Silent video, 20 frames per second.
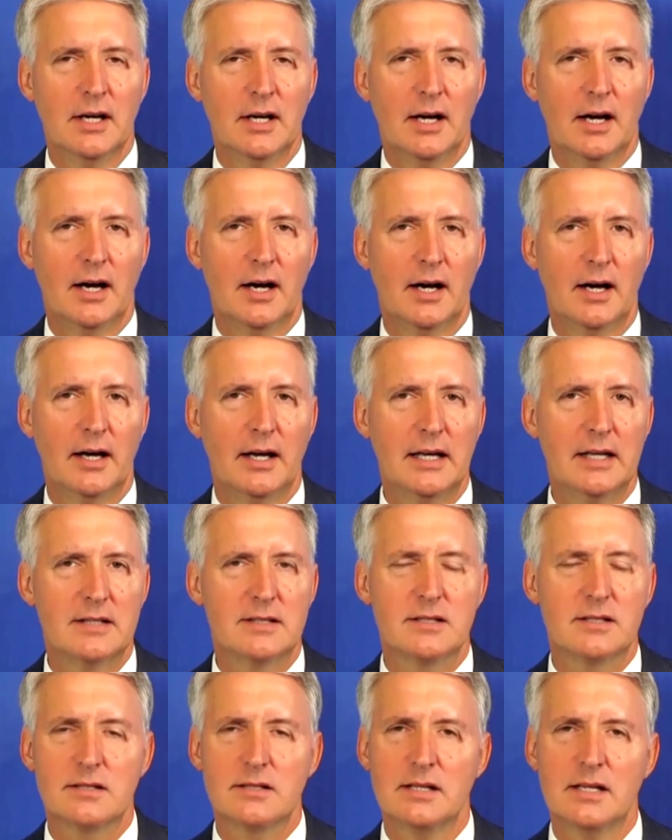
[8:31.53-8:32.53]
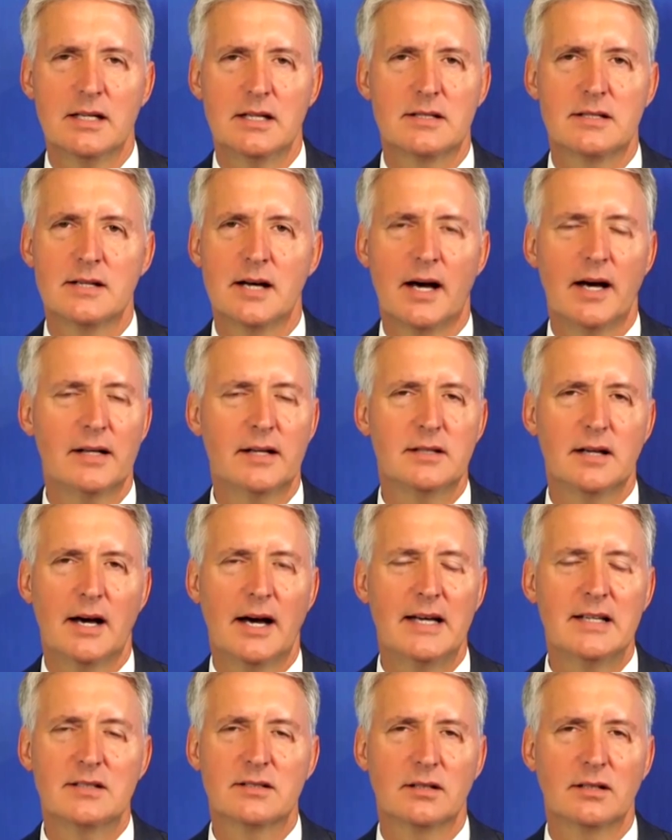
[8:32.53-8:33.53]
It's not
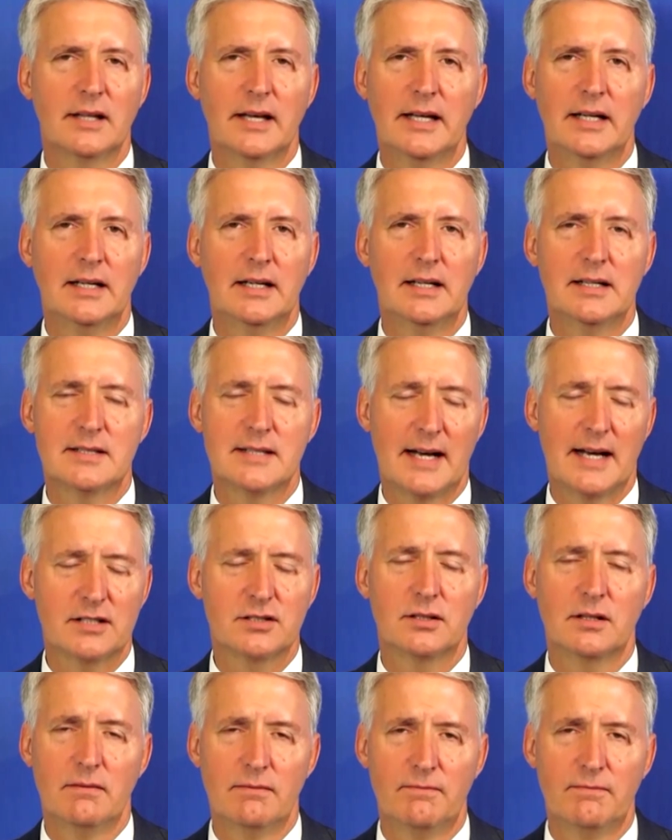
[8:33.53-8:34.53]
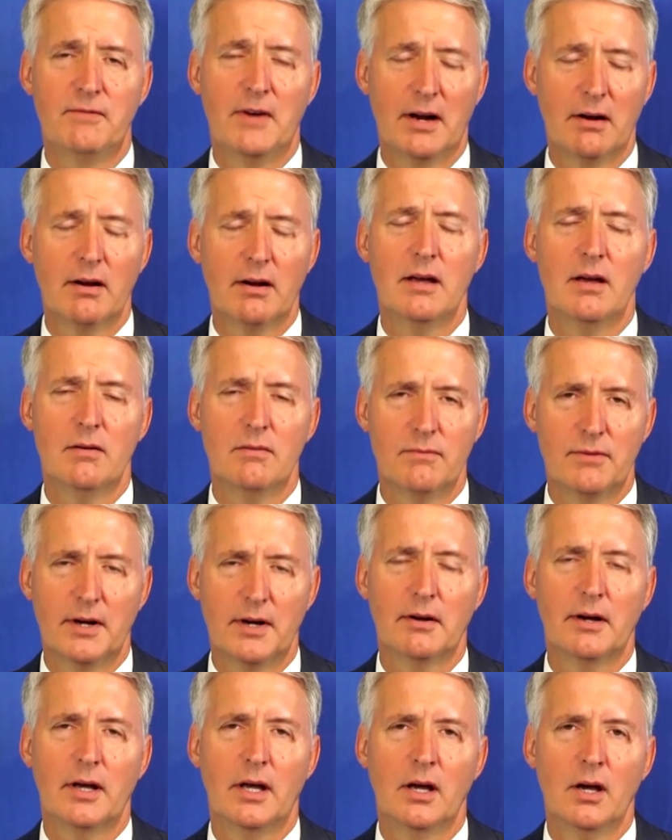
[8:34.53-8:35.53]
isolated. It's actually very,
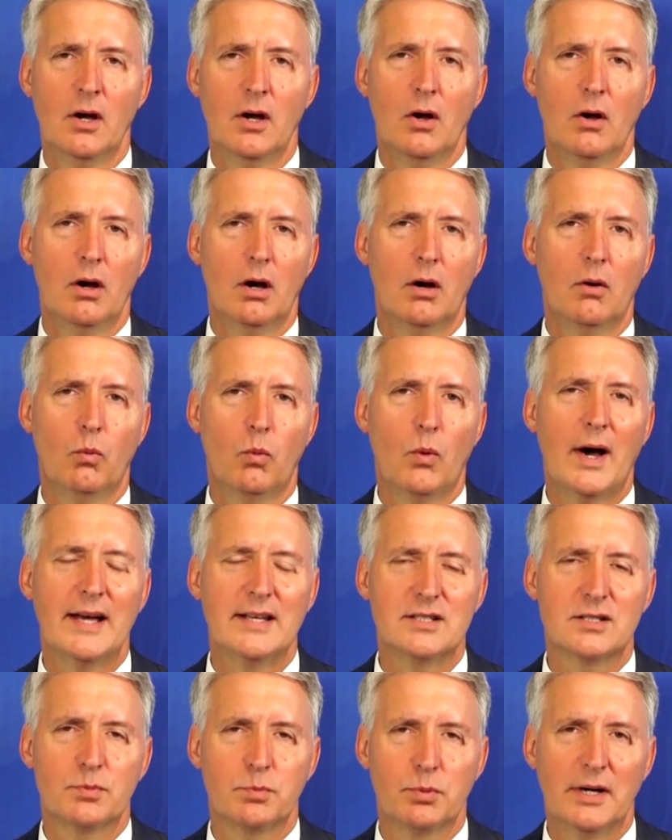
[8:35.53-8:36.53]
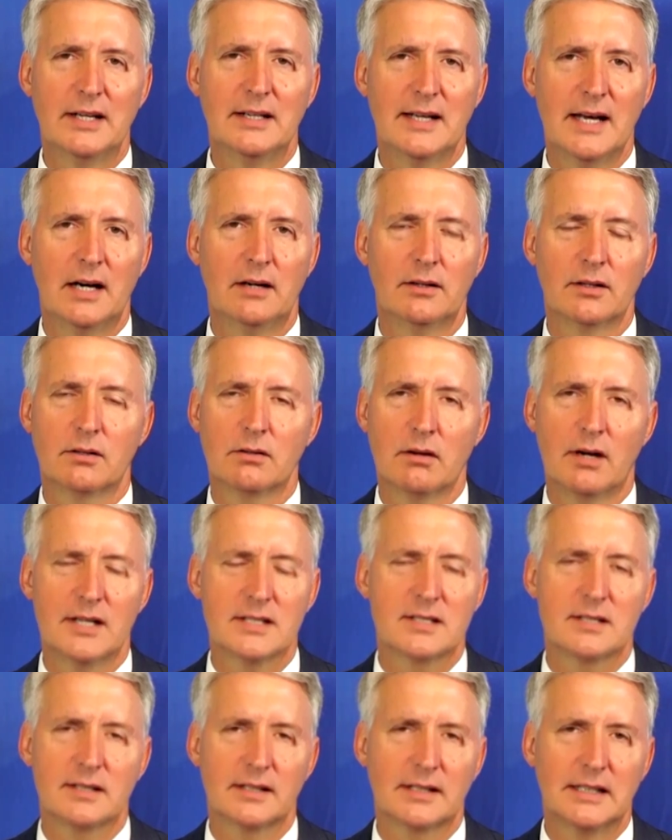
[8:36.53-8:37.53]
very widespread now
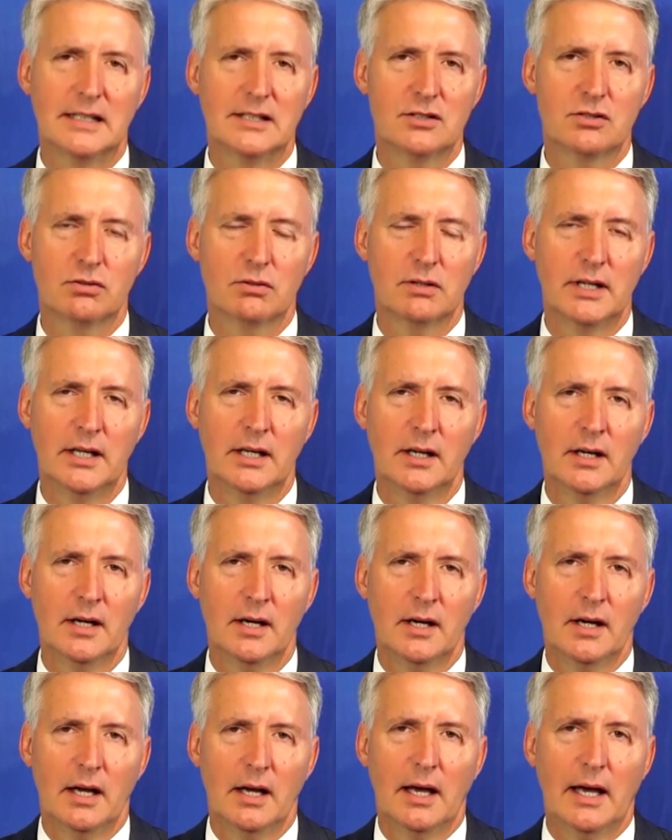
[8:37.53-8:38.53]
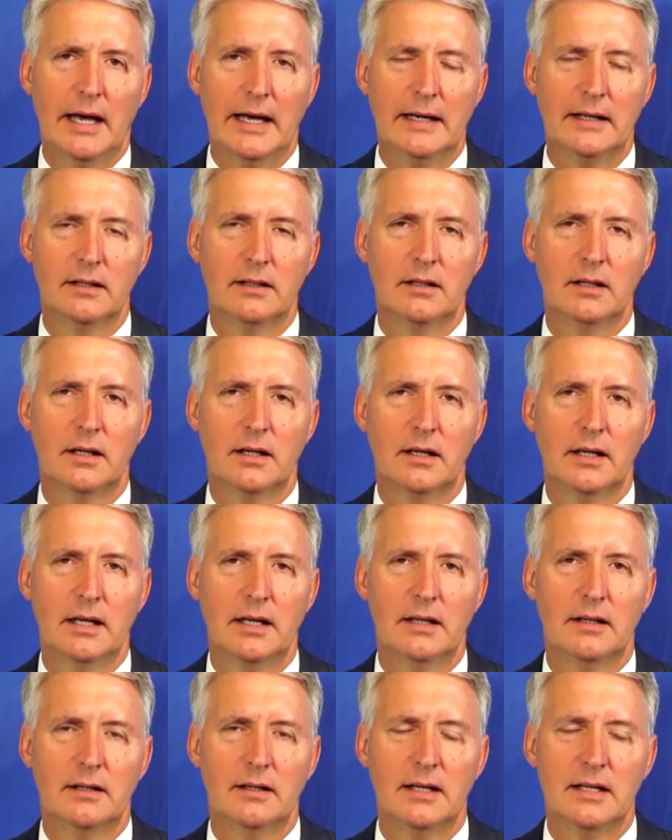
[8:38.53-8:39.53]
across the country, and
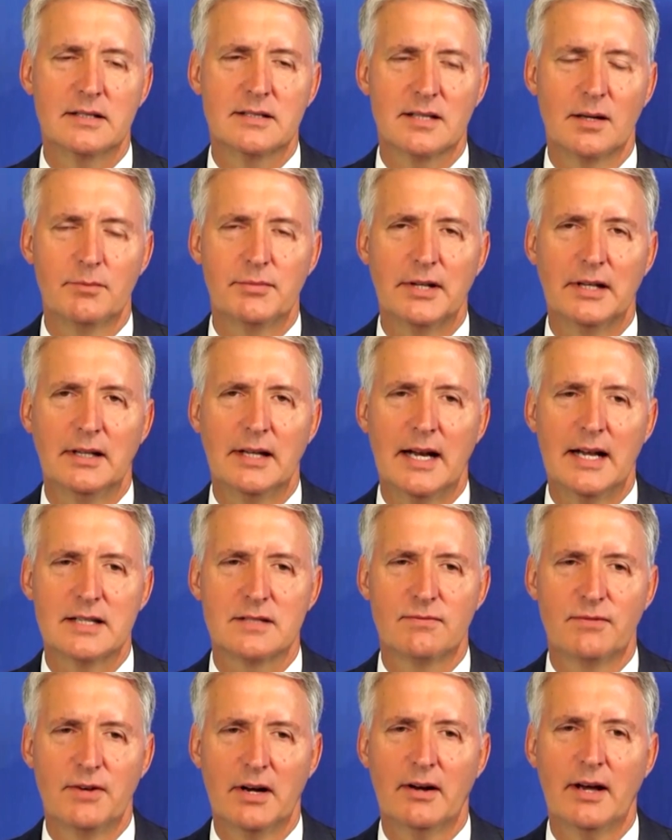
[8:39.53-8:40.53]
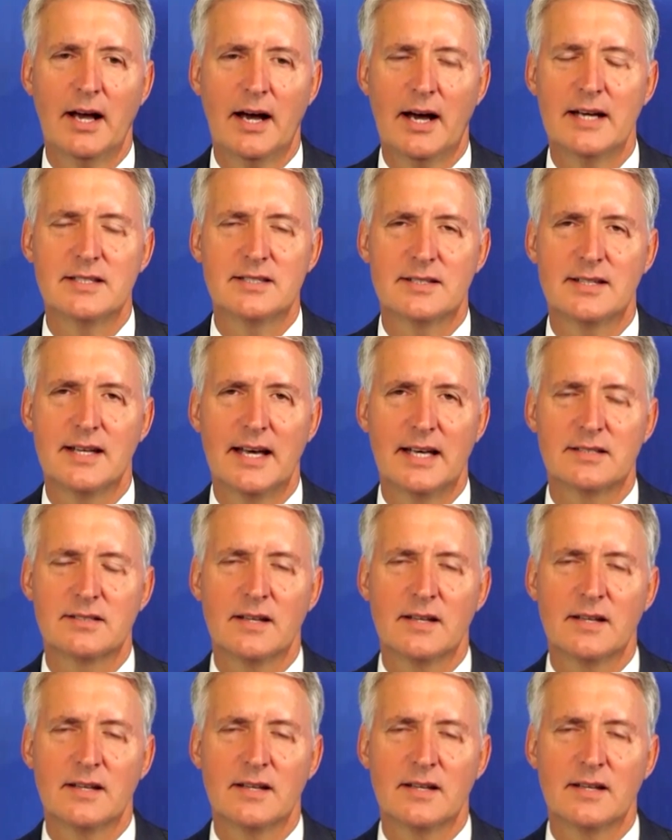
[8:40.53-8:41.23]
it's something that has very high stakes.